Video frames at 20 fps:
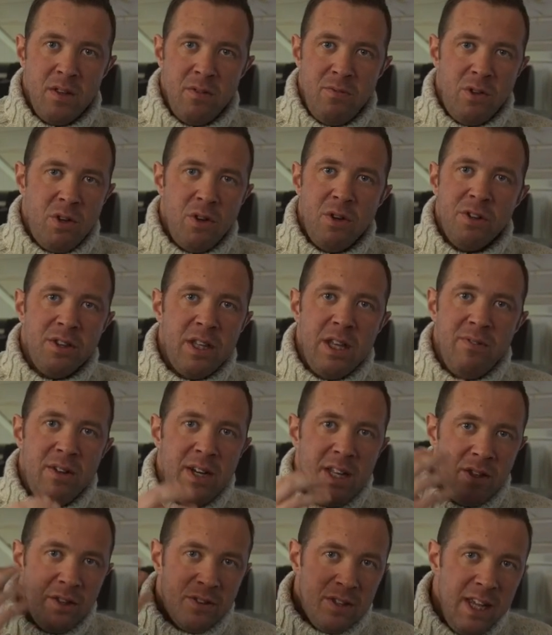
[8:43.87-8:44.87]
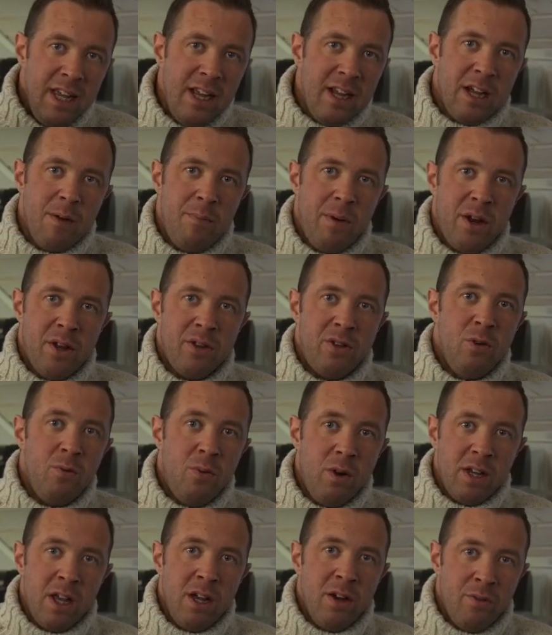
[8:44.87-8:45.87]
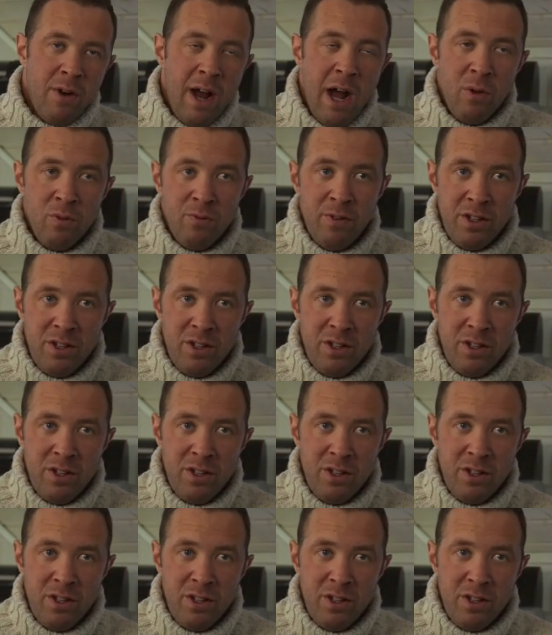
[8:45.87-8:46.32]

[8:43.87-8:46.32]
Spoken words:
You don't even need to think about it. You're walking around